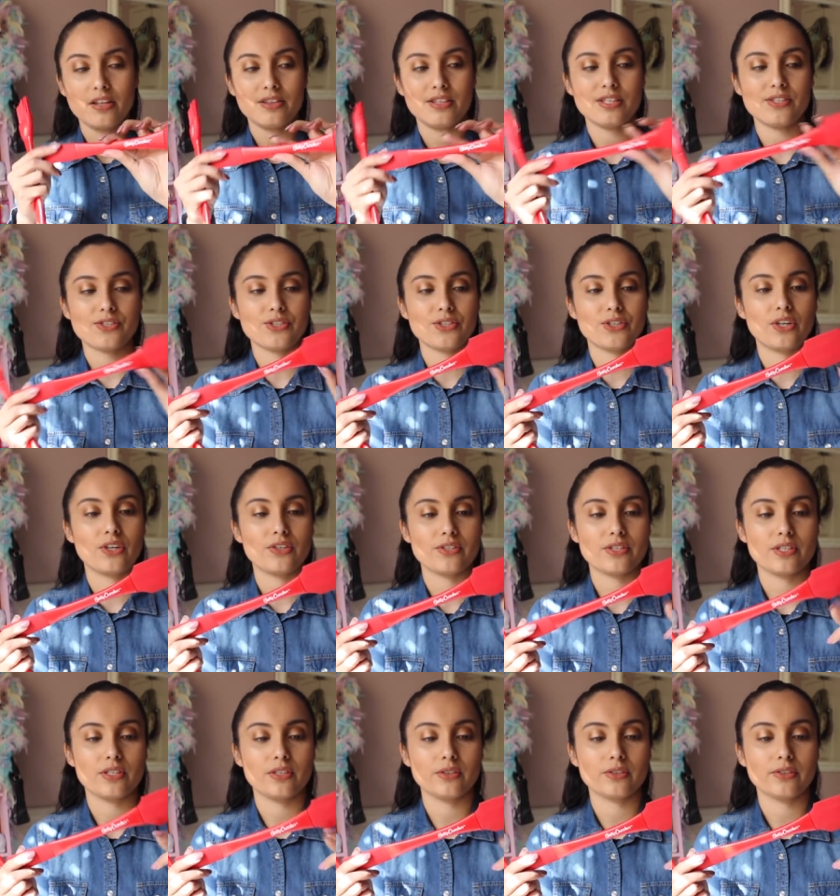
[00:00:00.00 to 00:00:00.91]
These are
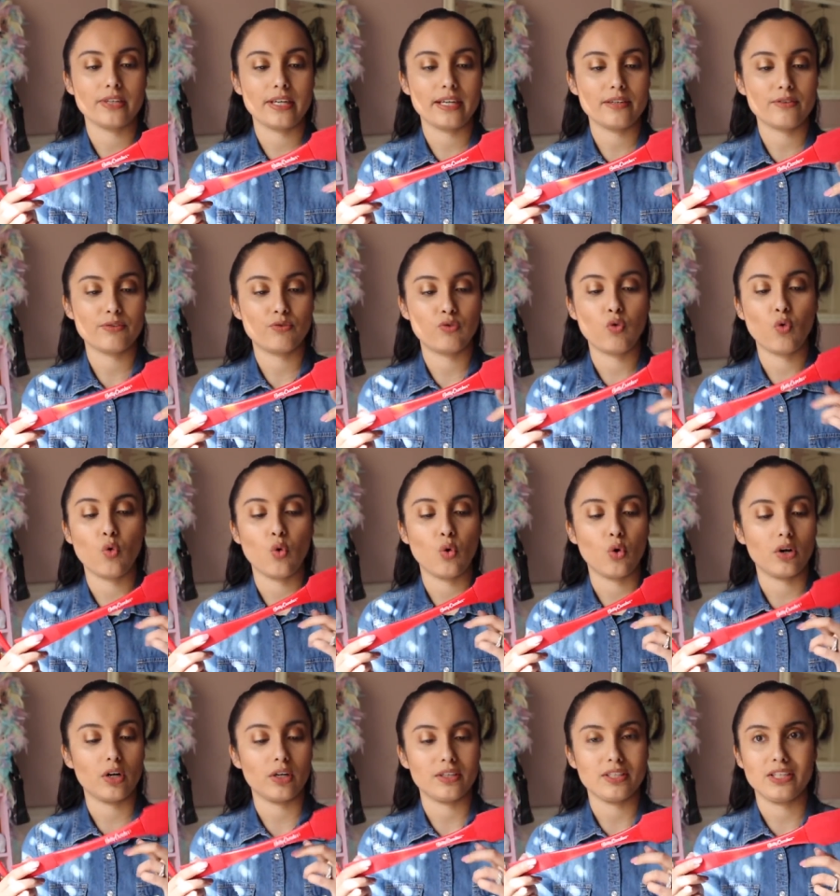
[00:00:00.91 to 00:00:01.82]
also great
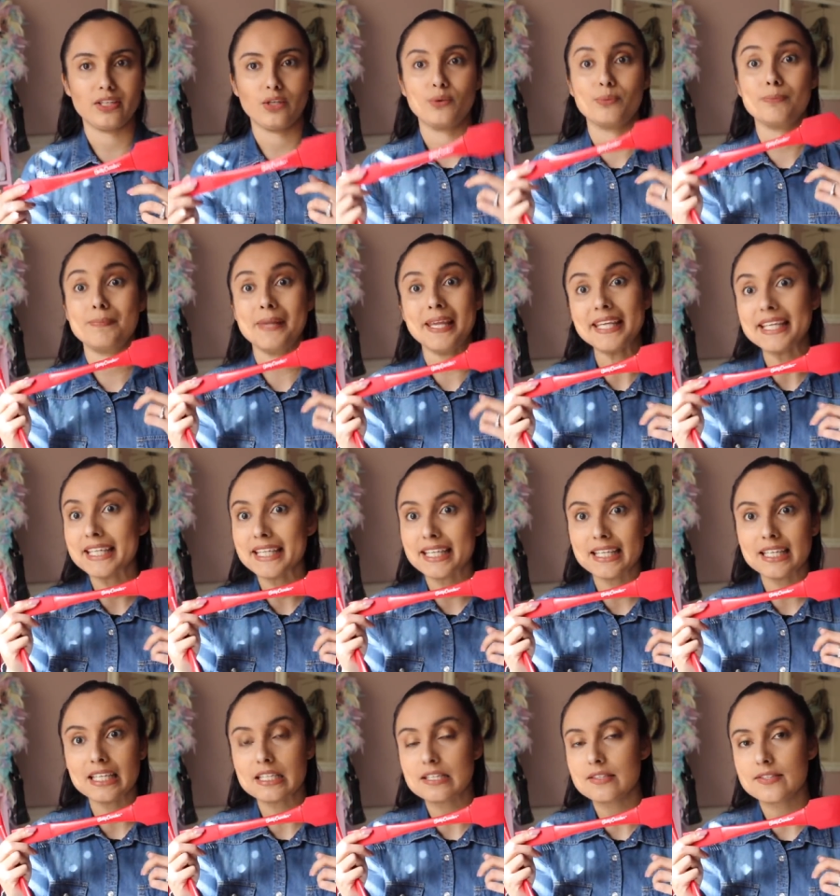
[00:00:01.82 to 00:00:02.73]
for, you know,
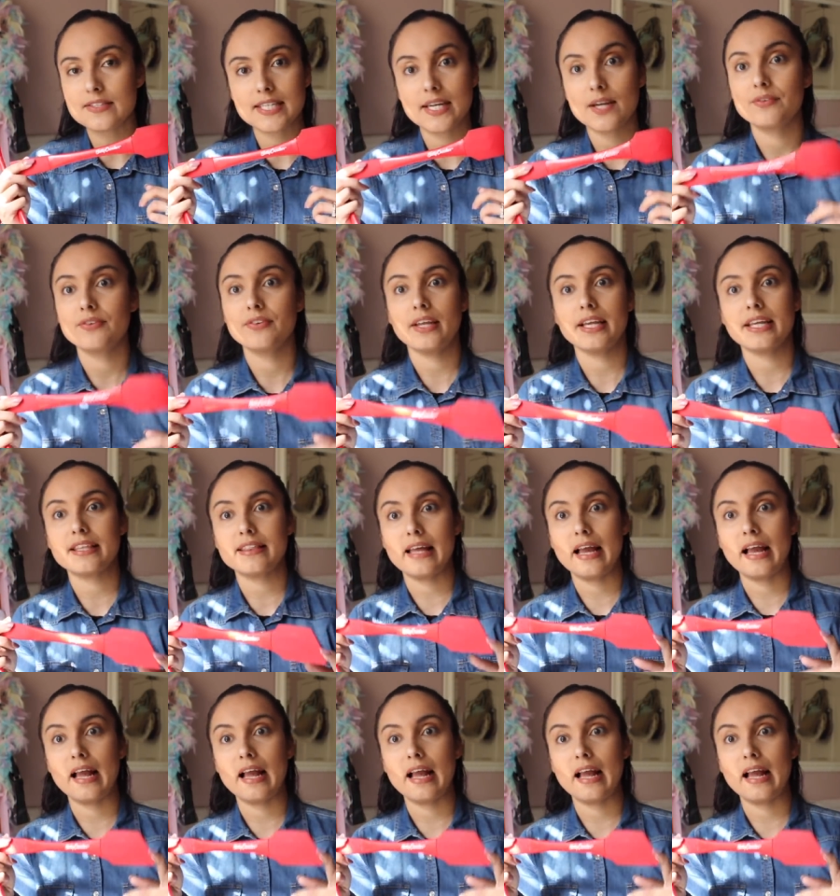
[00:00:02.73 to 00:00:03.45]
baking and stuff like